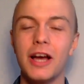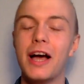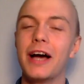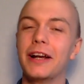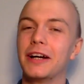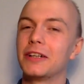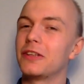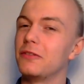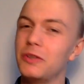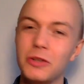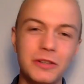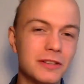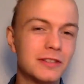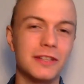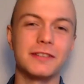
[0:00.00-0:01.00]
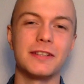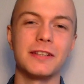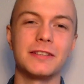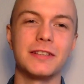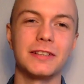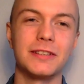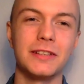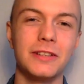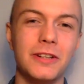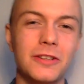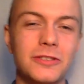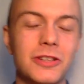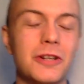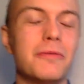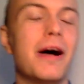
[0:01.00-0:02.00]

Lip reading: And I can view the statistics in YouTube.